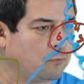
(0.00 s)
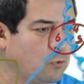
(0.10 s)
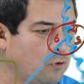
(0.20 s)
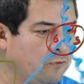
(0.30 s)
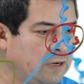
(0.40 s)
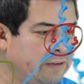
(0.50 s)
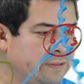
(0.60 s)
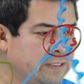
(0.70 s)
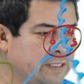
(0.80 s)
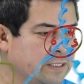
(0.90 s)
4,
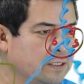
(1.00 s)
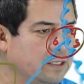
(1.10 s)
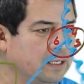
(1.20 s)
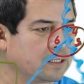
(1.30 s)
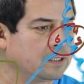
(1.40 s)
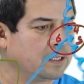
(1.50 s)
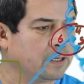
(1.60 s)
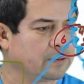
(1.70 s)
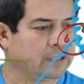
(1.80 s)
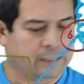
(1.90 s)
5, and 6 connected
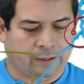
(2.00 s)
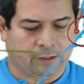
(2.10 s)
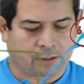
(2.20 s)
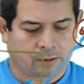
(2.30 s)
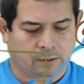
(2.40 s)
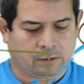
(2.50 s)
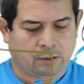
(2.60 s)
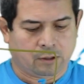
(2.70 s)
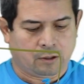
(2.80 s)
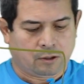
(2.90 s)
together like this.
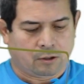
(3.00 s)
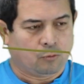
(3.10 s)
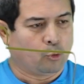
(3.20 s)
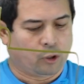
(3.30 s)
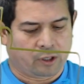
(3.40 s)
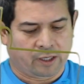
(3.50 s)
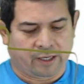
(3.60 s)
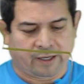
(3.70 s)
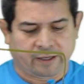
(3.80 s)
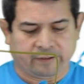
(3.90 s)
We're going to
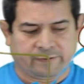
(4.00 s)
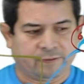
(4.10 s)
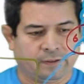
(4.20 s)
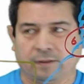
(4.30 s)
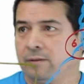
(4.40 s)
have